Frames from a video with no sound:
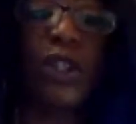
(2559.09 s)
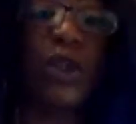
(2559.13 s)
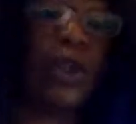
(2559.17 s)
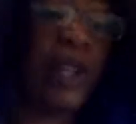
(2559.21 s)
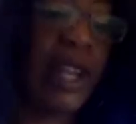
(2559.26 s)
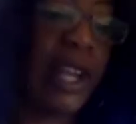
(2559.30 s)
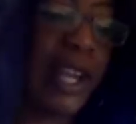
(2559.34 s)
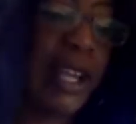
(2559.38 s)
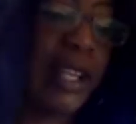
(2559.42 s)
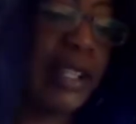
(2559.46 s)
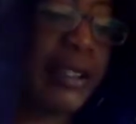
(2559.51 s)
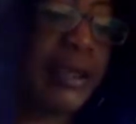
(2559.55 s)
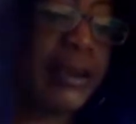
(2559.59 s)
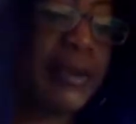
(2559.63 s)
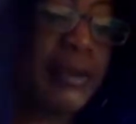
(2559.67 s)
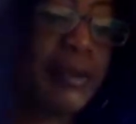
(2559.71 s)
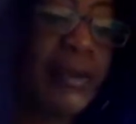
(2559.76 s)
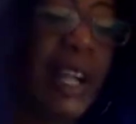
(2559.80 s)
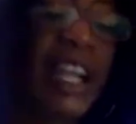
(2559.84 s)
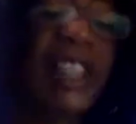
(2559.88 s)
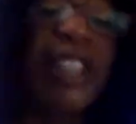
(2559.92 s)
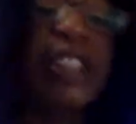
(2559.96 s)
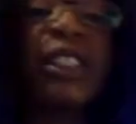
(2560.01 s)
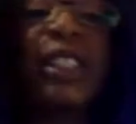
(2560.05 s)
So like,
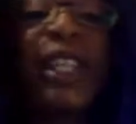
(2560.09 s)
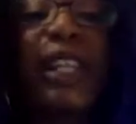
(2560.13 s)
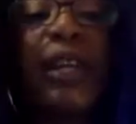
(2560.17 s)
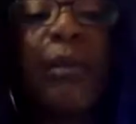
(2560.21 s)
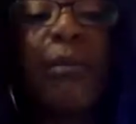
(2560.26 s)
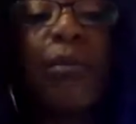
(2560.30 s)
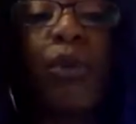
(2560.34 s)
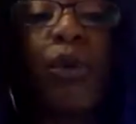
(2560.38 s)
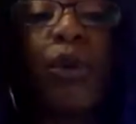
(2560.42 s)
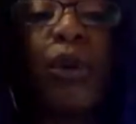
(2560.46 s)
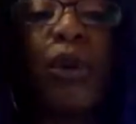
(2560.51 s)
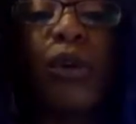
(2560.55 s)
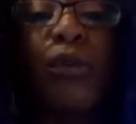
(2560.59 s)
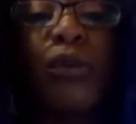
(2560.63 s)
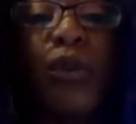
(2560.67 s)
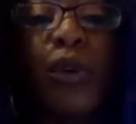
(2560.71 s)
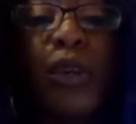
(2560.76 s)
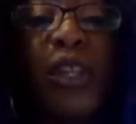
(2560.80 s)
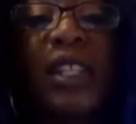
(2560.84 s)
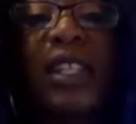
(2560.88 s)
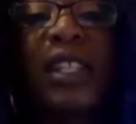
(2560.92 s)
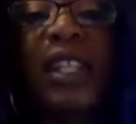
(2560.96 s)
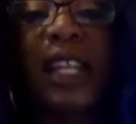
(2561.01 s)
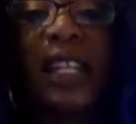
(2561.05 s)
I just let it boil
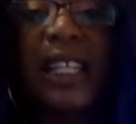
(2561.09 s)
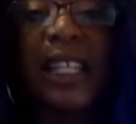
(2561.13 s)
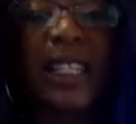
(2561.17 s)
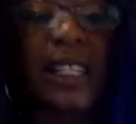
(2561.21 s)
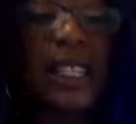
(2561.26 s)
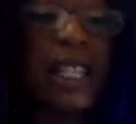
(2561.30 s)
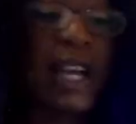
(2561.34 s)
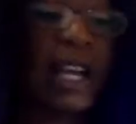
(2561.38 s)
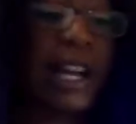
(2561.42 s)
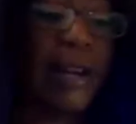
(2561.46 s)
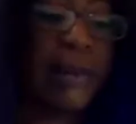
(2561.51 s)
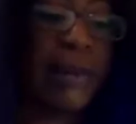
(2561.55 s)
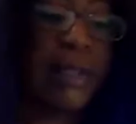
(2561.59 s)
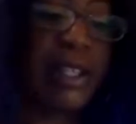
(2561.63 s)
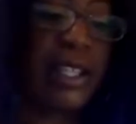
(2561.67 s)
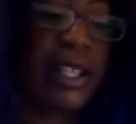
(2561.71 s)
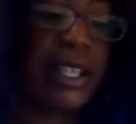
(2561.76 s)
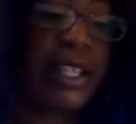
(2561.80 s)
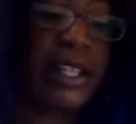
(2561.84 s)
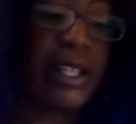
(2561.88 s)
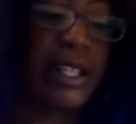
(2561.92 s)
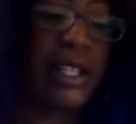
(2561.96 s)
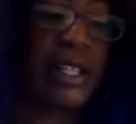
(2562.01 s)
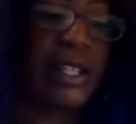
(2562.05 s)
for a second time
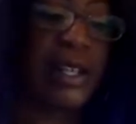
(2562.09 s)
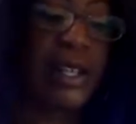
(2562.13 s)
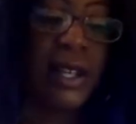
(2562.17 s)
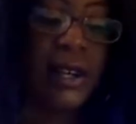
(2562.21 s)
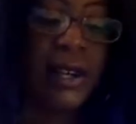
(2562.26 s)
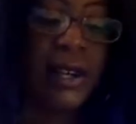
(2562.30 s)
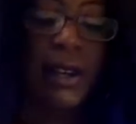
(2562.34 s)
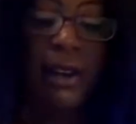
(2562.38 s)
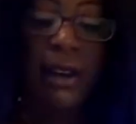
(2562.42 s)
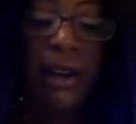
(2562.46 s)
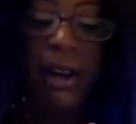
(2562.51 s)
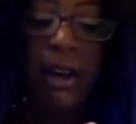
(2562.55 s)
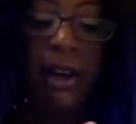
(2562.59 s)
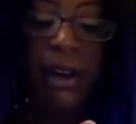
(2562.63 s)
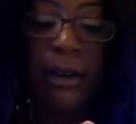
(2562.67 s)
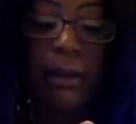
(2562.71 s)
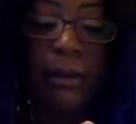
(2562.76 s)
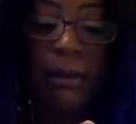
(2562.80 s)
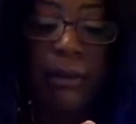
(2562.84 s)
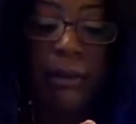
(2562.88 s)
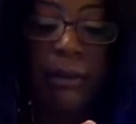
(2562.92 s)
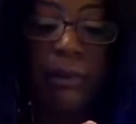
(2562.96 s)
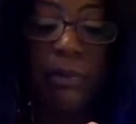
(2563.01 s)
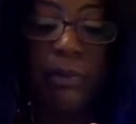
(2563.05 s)
because
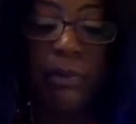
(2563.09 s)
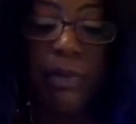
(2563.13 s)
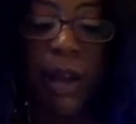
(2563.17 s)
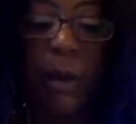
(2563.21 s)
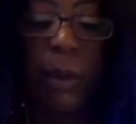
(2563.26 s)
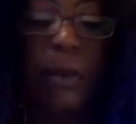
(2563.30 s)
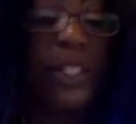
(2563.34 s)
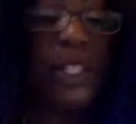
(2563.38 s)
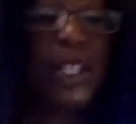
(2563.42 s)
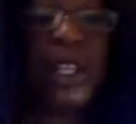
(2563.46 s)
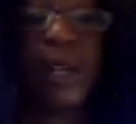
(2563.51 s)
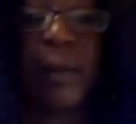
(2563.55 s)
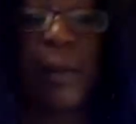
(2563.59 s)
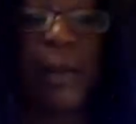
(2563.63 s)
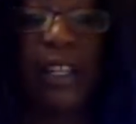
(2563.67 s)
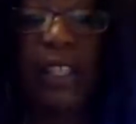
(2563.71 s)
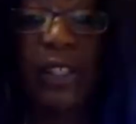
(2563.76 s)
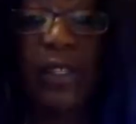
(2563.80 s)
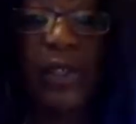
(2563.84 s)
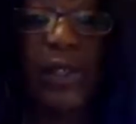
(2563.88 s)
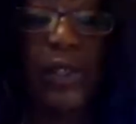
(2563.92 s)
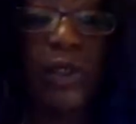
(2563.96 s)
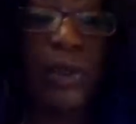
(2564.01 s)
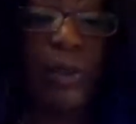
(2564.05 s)
I wasn't gonna make
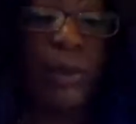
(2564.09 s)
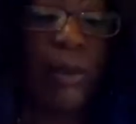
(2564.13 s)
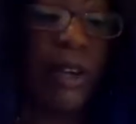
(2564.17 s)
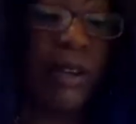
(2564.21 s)
a soup.